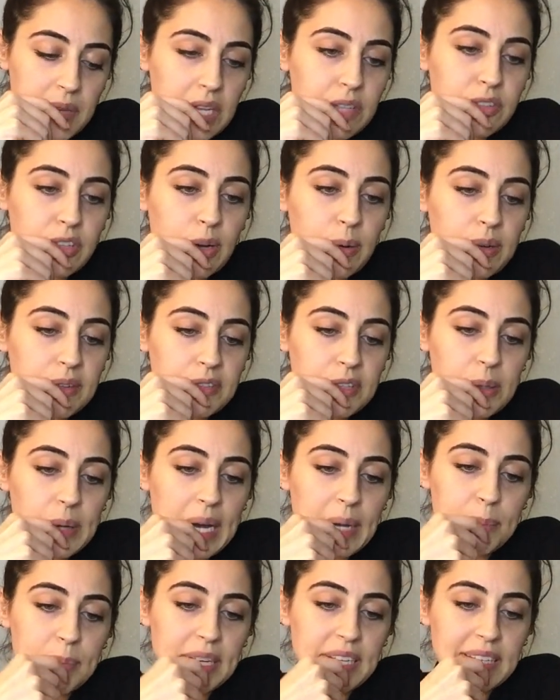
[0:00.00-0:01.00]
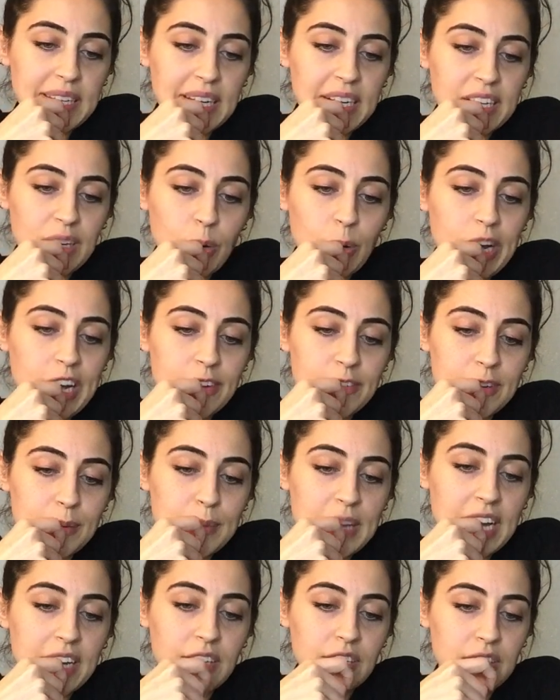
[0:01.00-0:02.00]
So if you had been getting away from
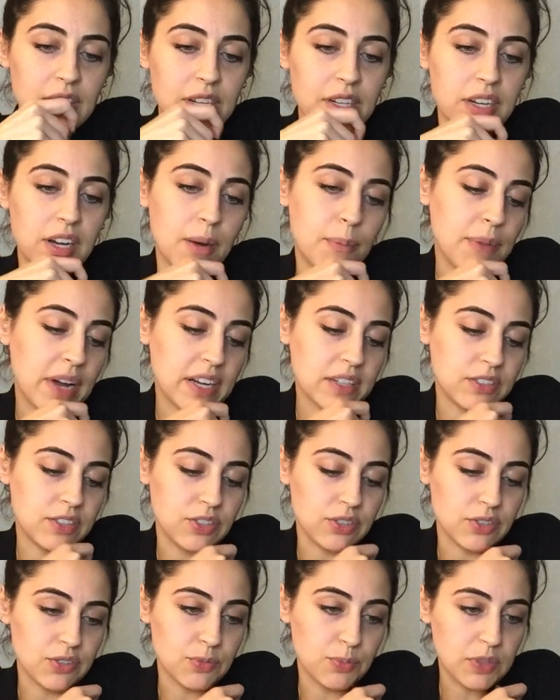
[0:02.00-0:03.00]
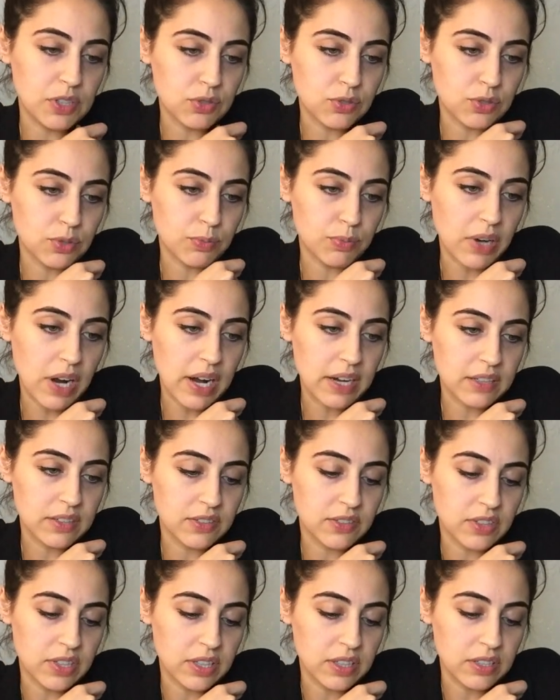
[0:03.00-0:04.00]
that, you're going to come back to your spiritual
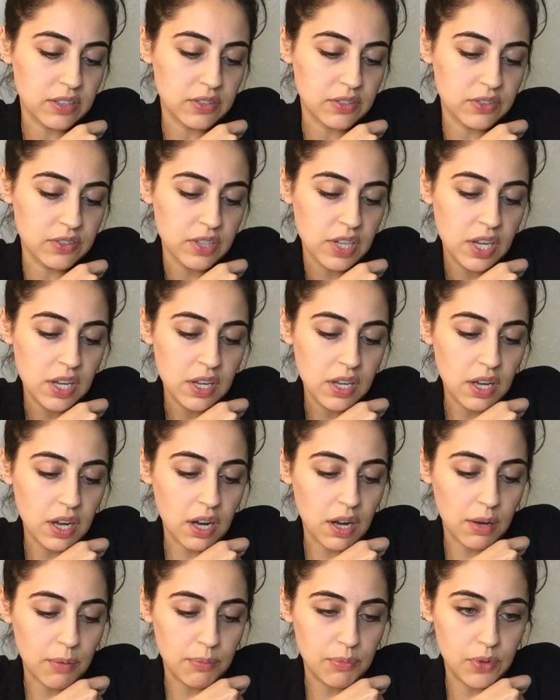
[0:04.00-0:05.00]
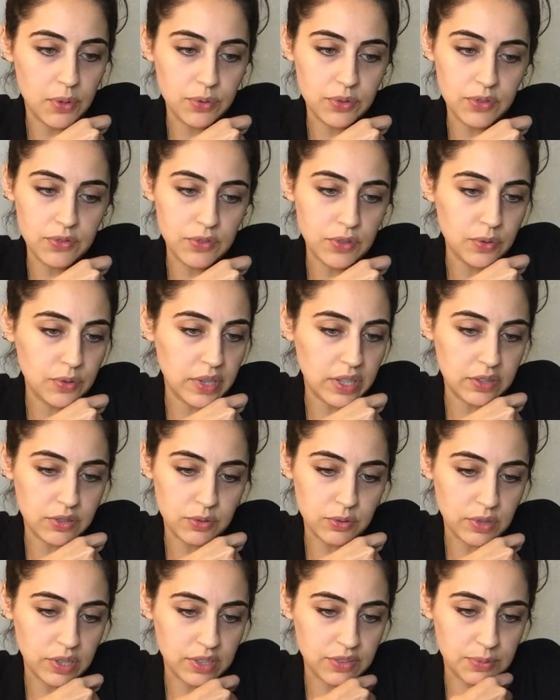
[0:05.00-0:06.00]
practices. Um, those of you that
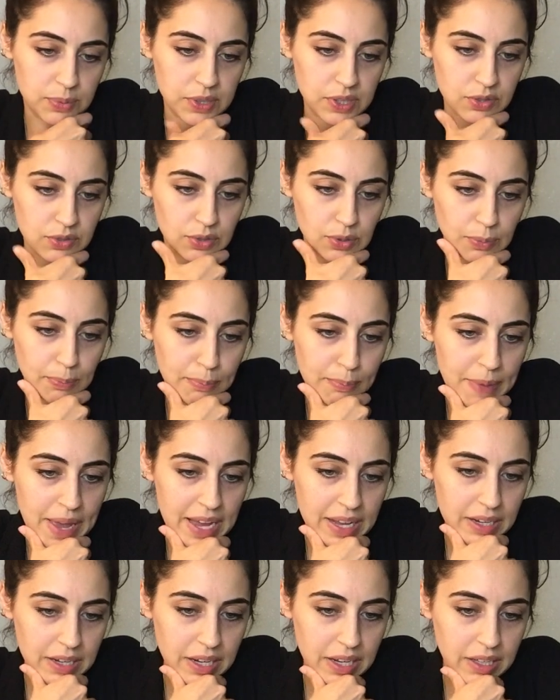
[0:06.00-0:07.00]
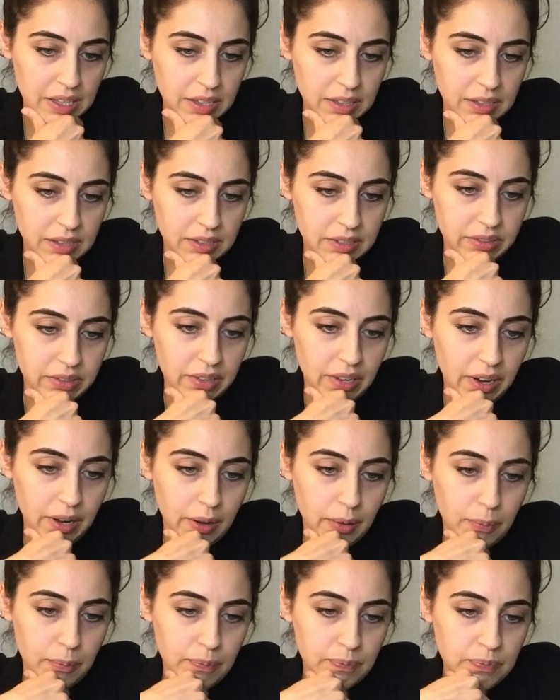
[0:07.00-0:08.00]
do like spiritual maintenance,
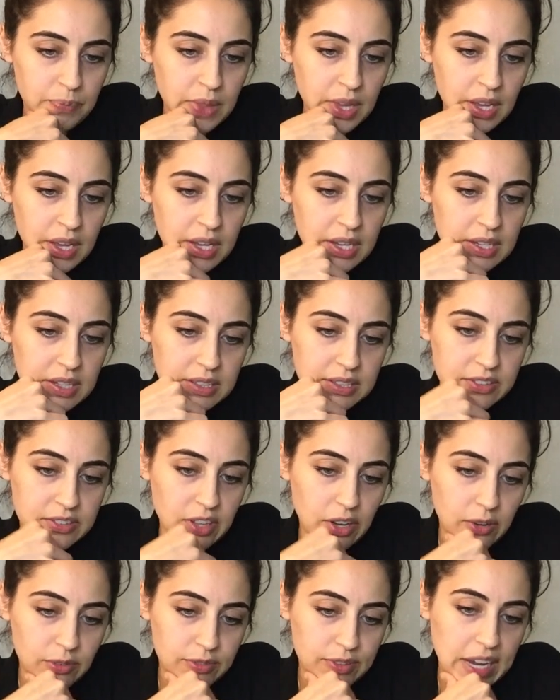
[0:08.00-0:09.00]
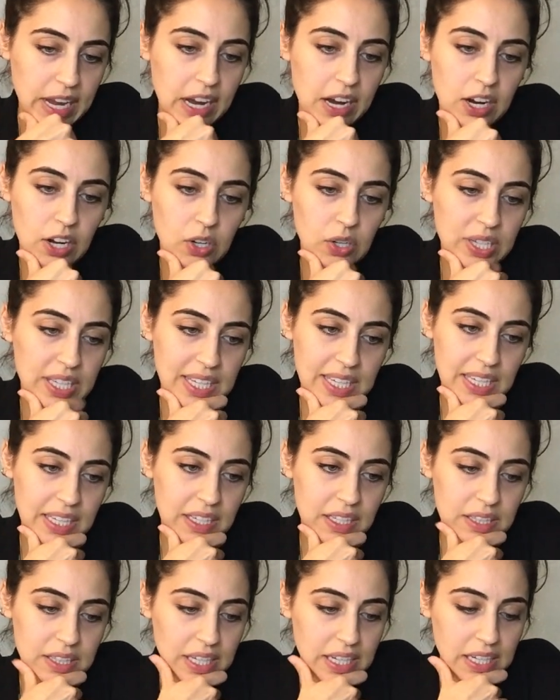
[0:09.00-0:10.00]
um, self care,
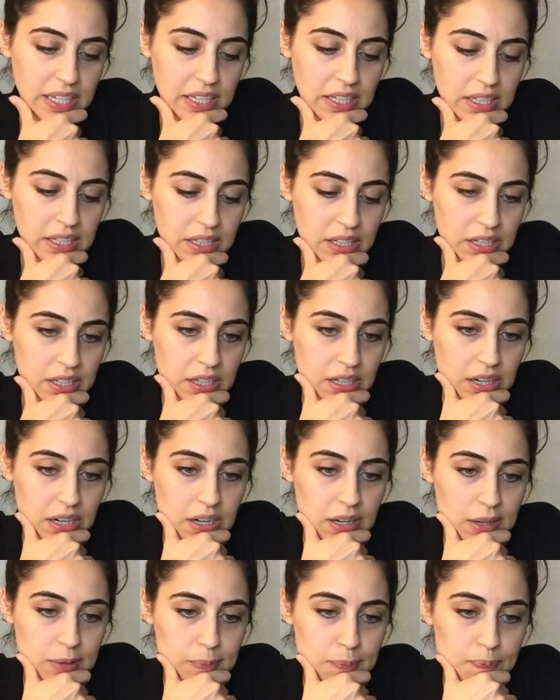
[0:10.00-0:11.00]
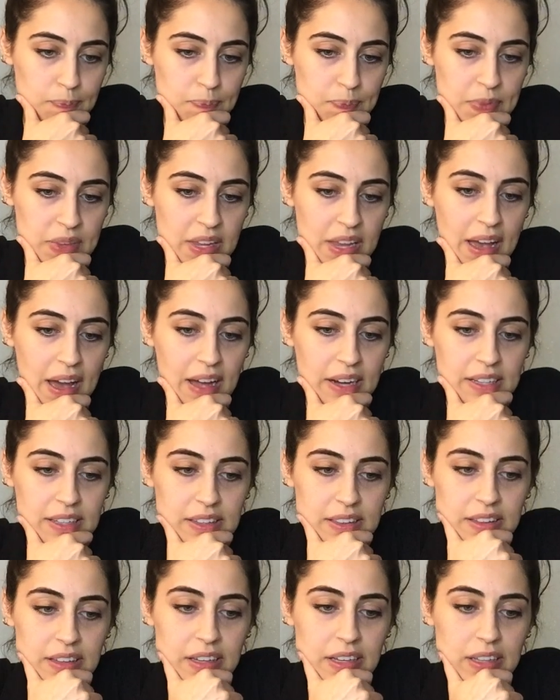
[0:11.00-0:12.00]
healing, um,
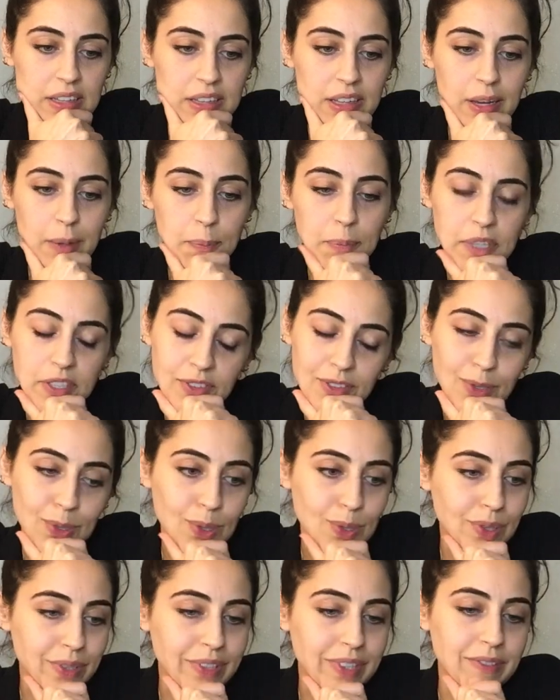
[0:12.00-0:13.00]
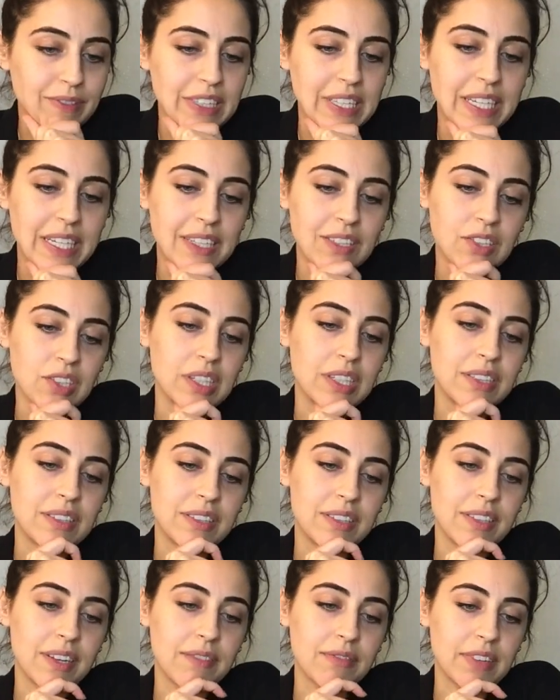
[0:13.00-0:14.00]
anything like mystical divination,
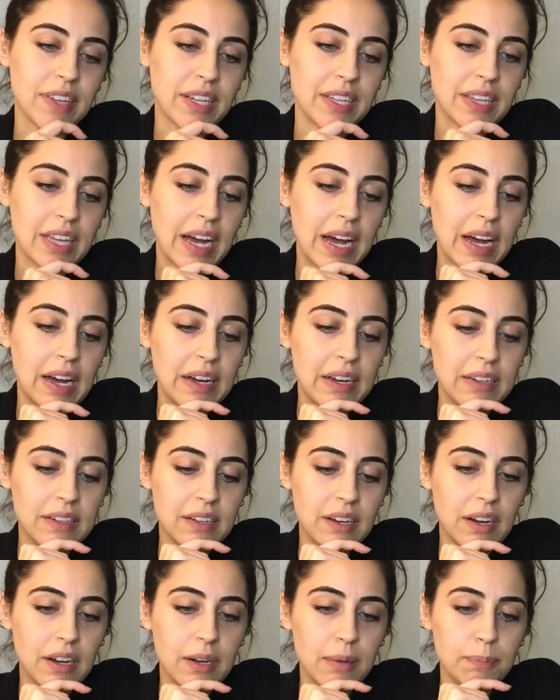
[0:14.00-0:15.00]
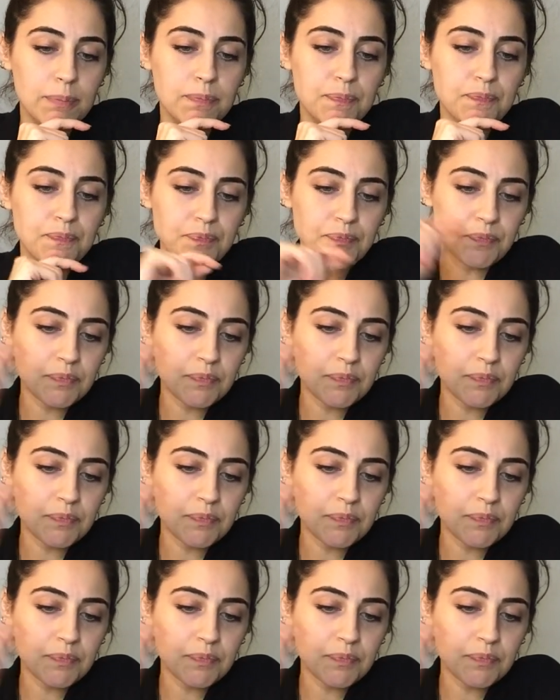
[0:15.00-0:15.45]
stuff like that, um,